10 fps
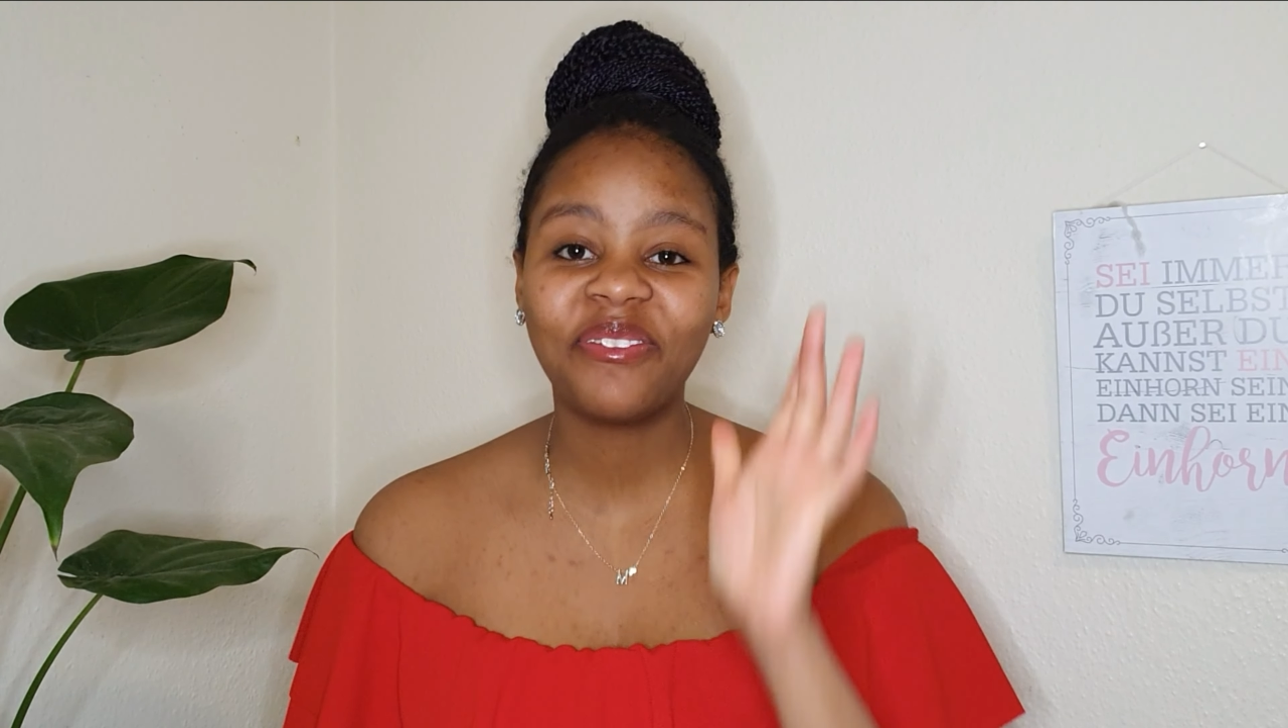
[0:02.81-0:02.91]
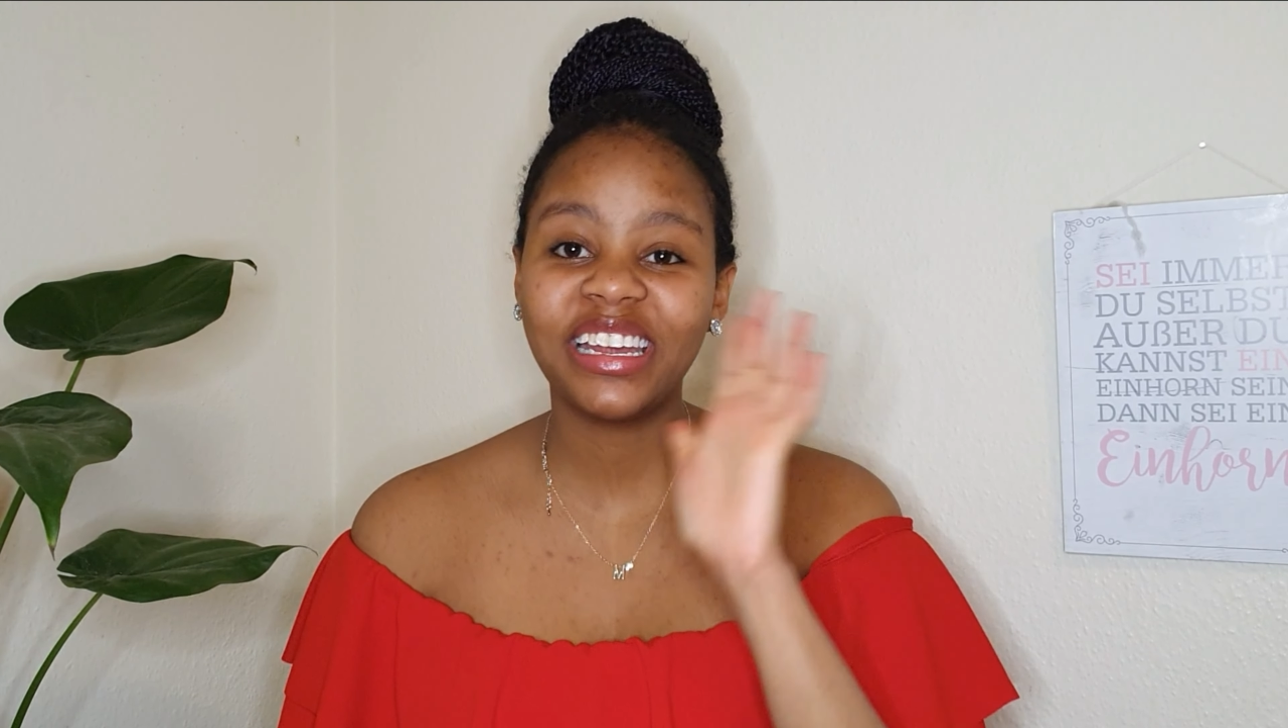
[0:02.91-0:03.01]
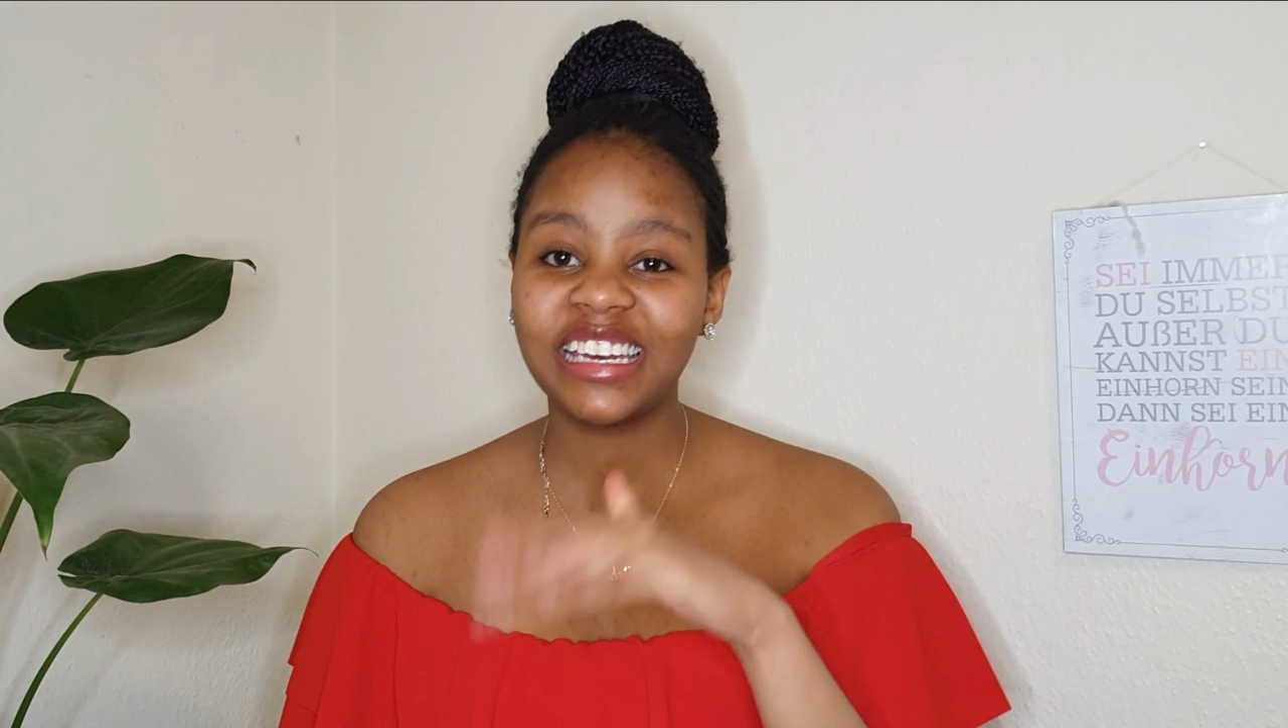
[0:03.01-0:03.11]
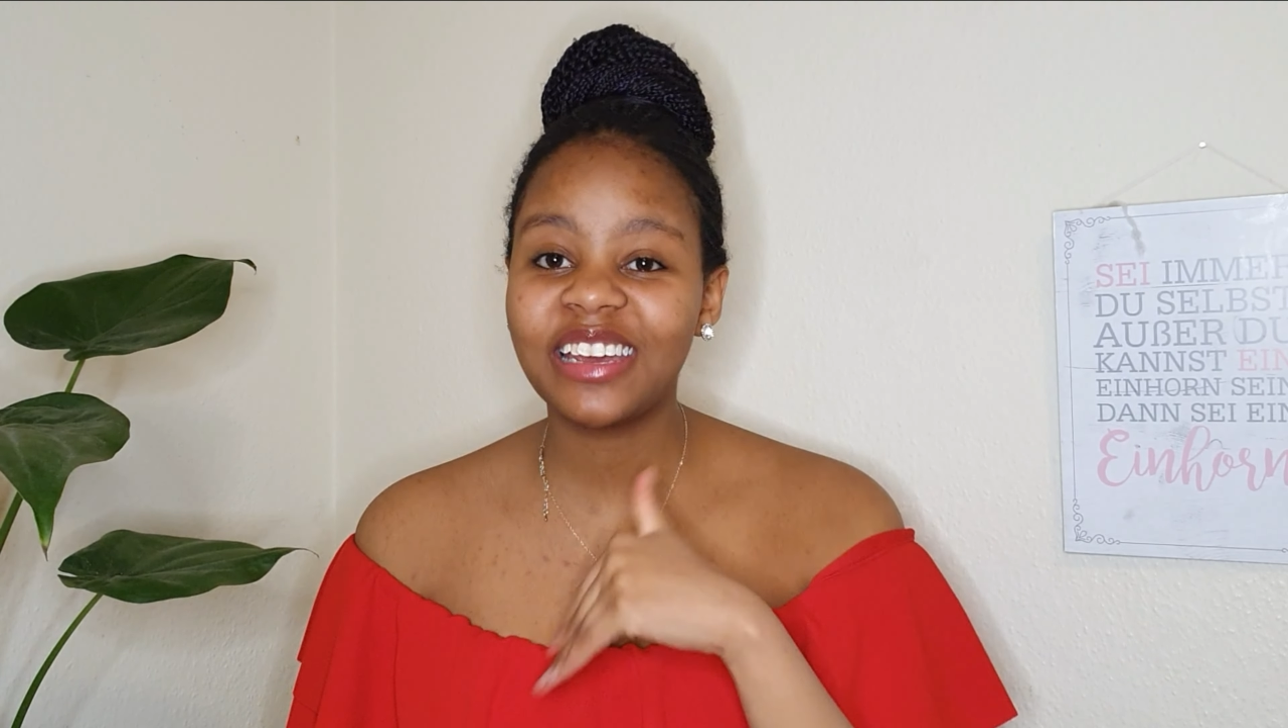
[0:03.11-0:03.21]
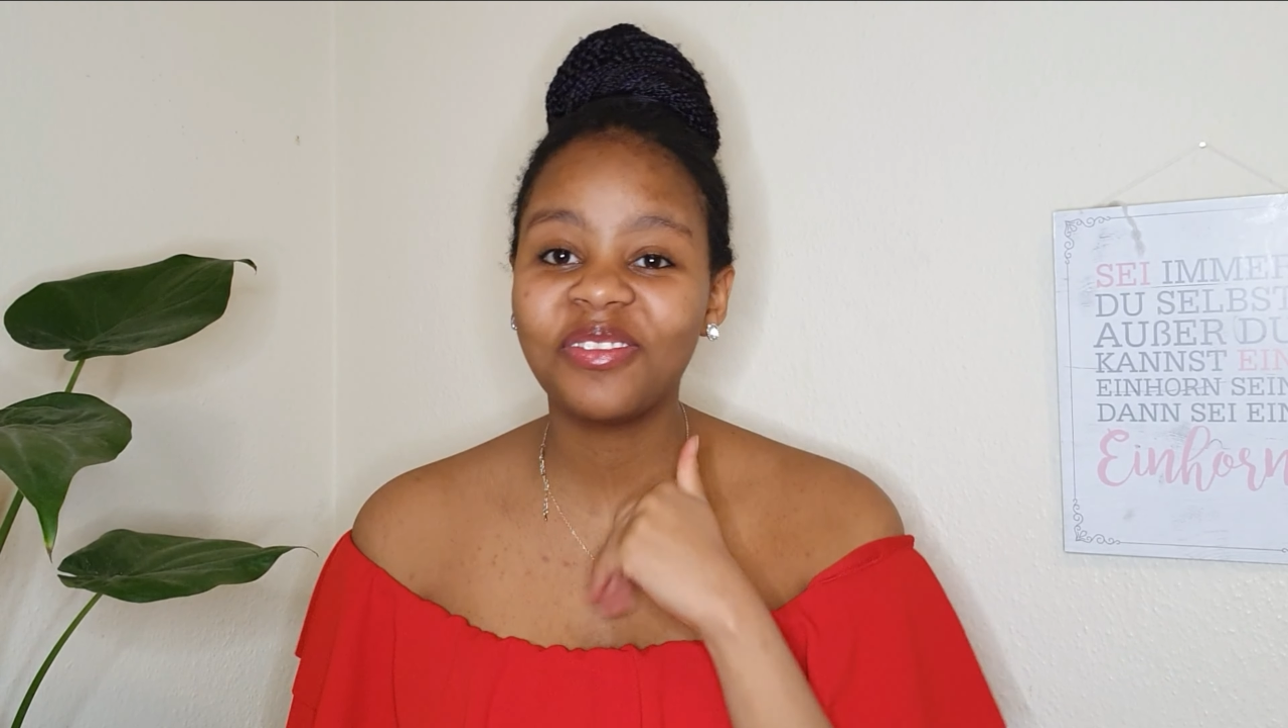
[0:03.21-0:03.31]
My
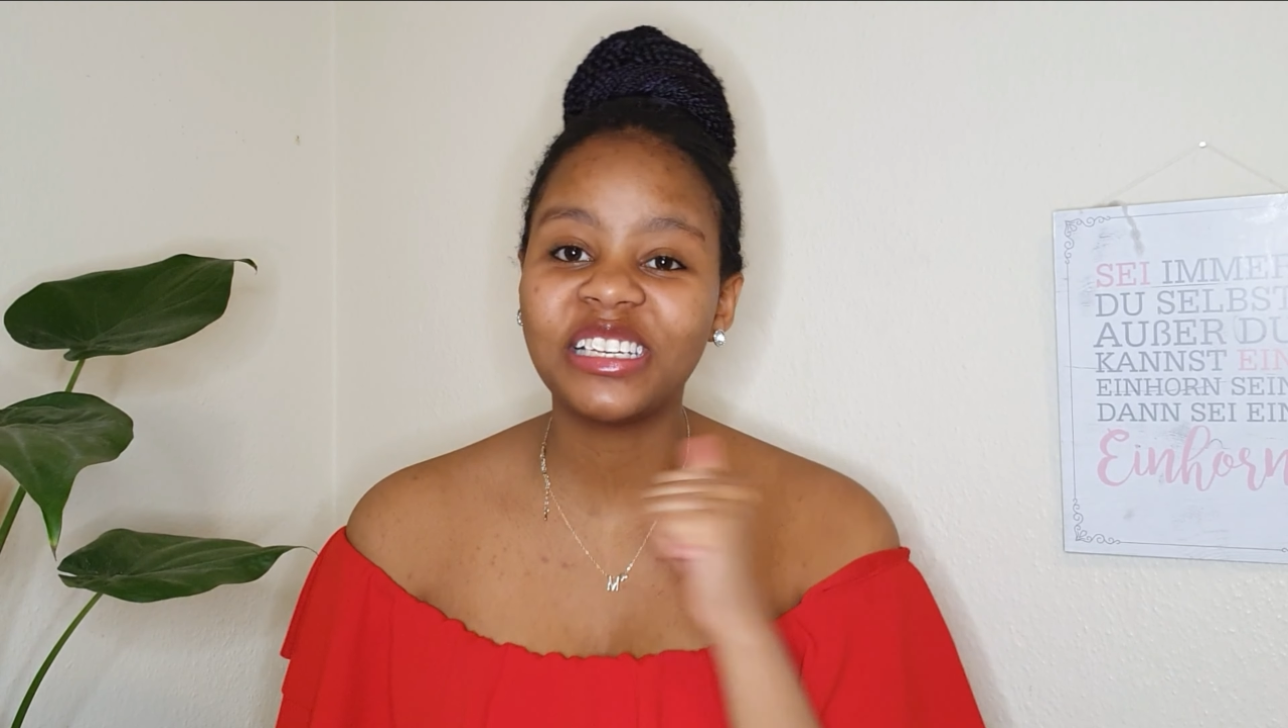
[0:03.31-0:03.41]
name